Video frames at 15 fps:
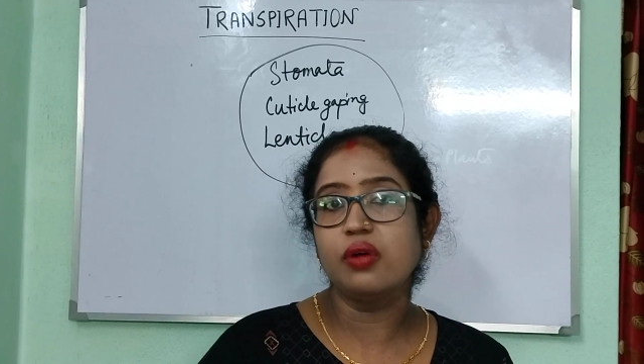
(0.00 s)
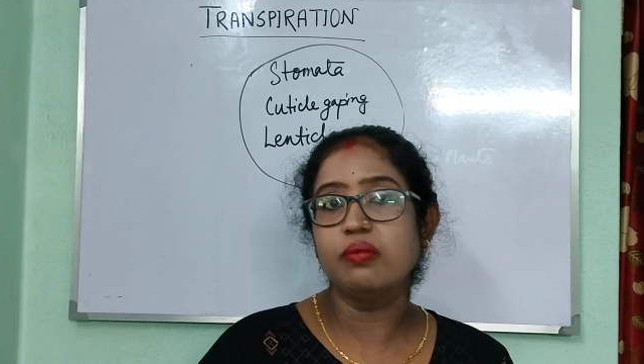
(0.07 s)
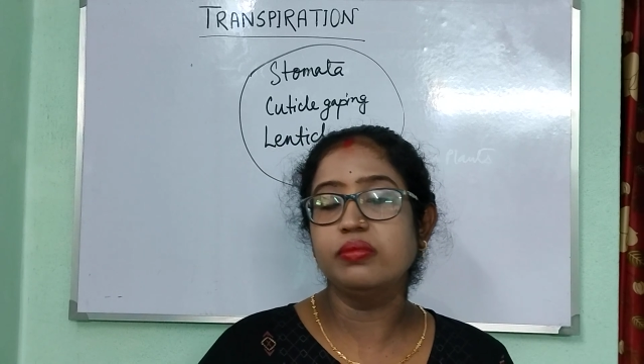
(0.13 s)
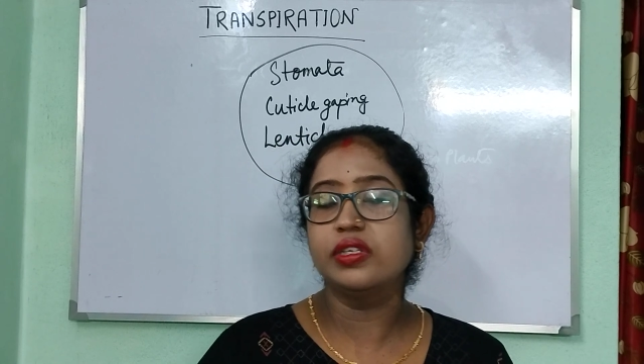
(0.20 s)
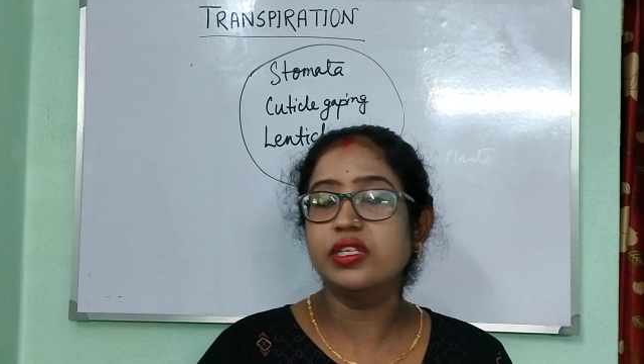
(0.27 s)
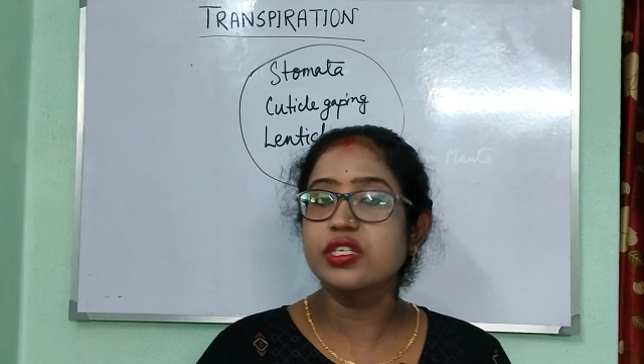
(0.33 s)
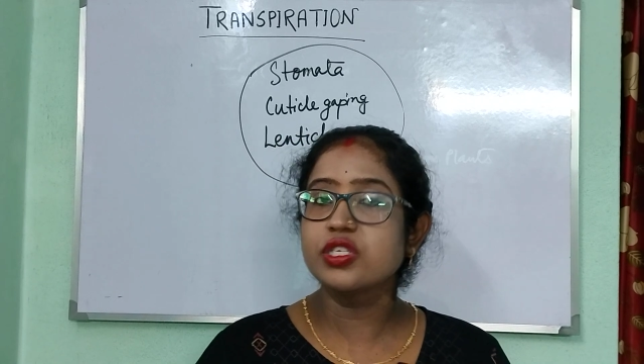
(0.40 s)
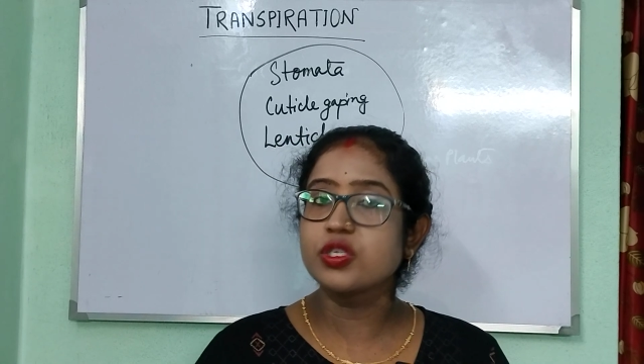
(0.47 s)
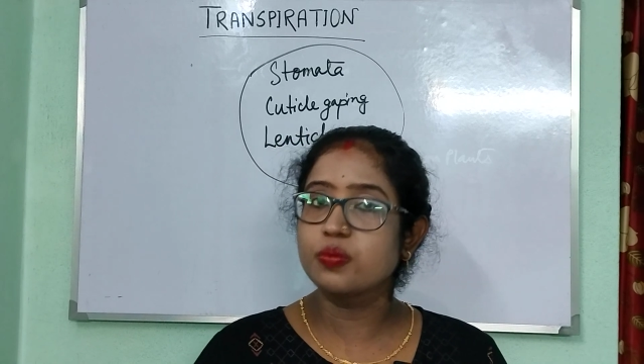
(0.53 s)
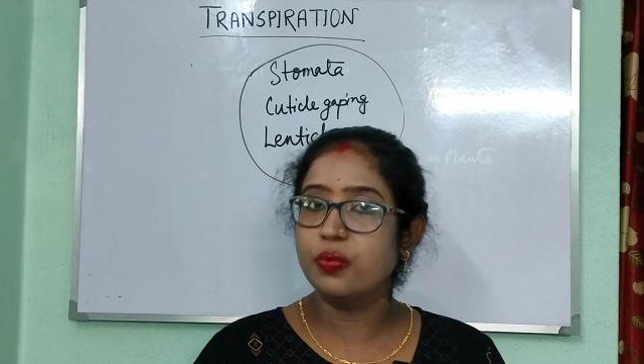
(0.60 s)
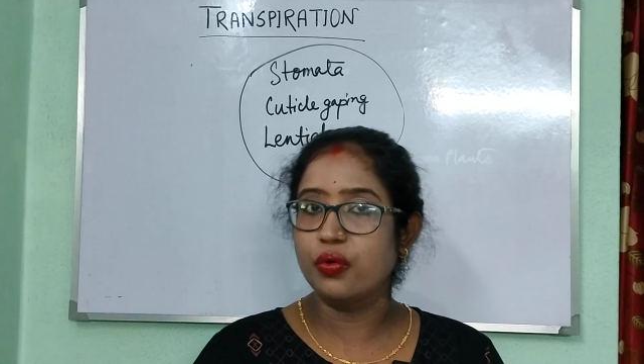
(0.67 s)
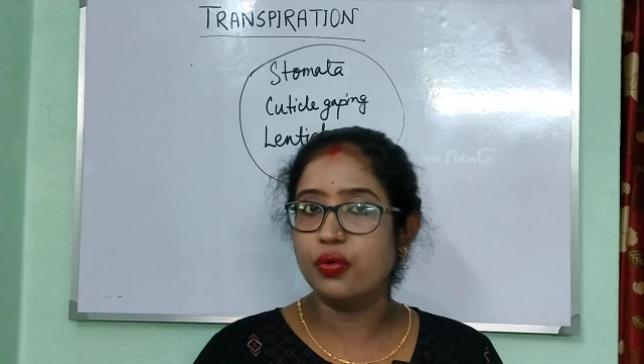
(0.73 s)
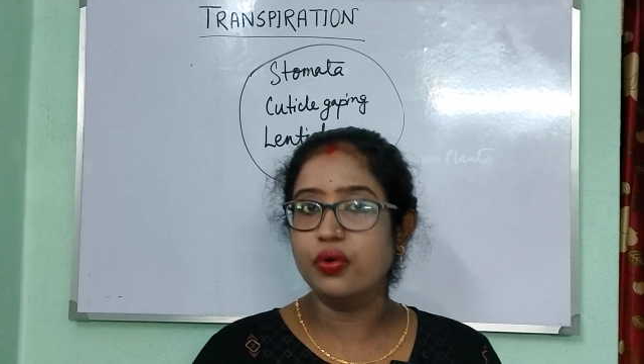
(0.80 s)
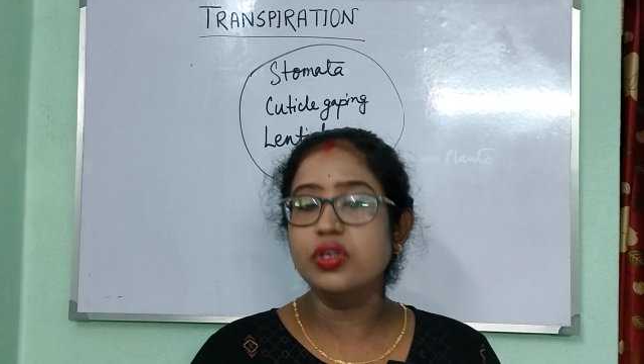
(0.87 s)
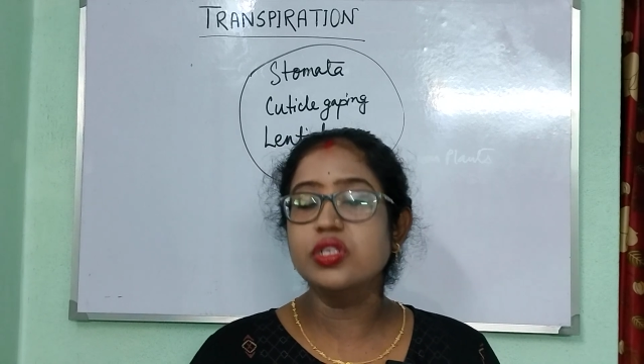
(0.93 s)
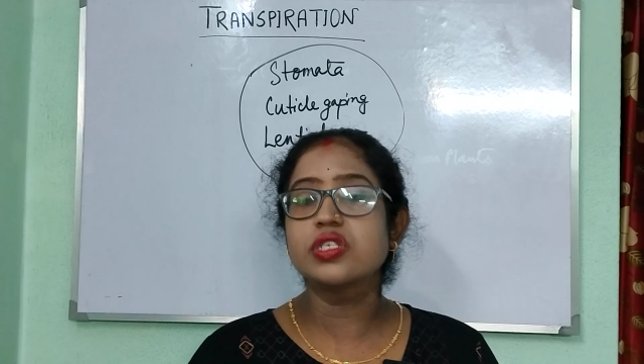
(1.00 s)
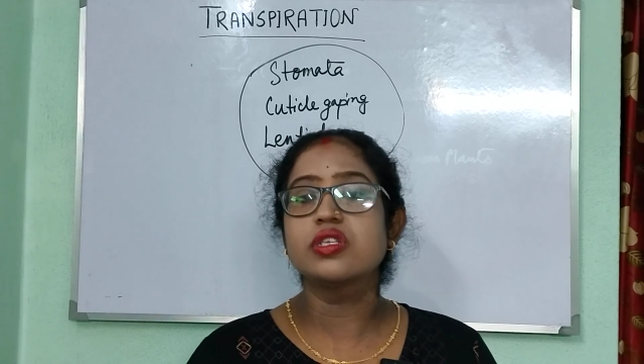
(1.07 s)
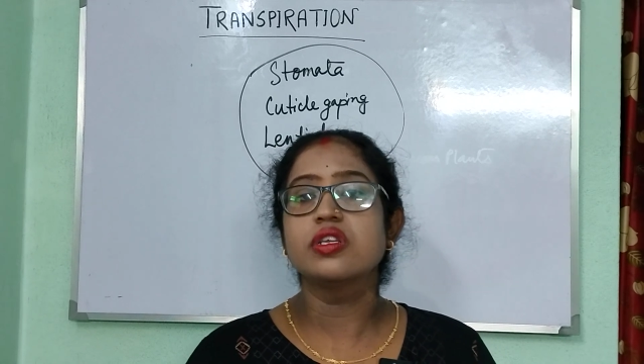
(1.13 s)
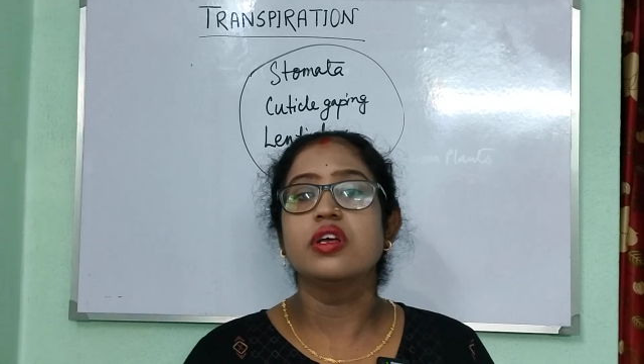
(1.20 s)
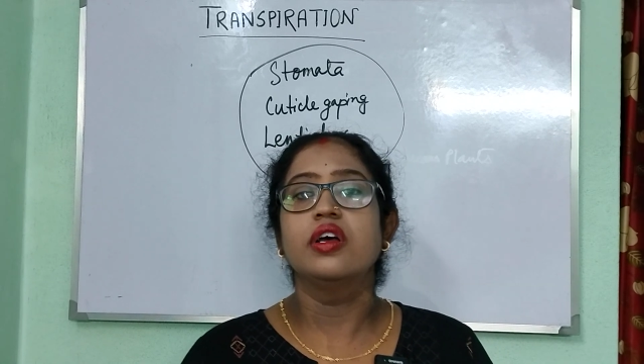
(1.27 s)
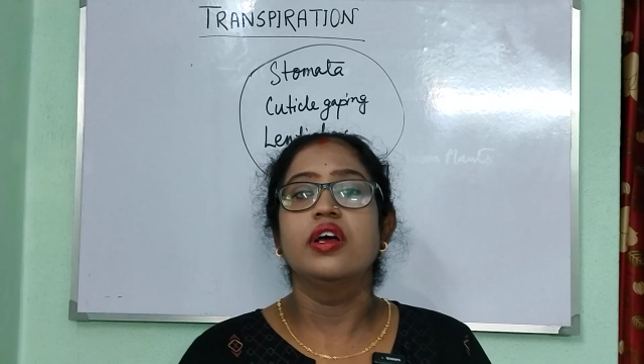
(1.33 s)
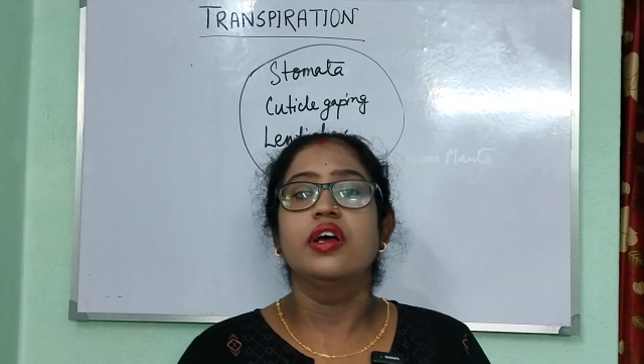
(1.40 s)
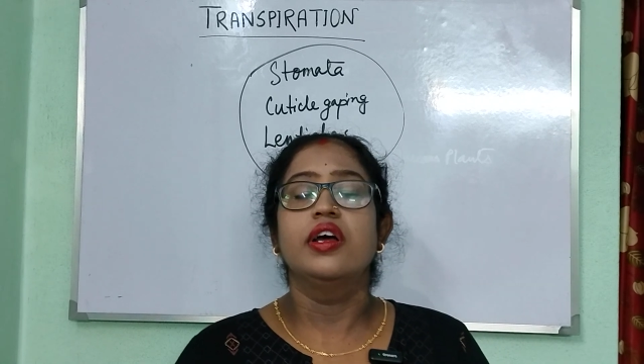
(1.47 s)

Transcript: from these pores,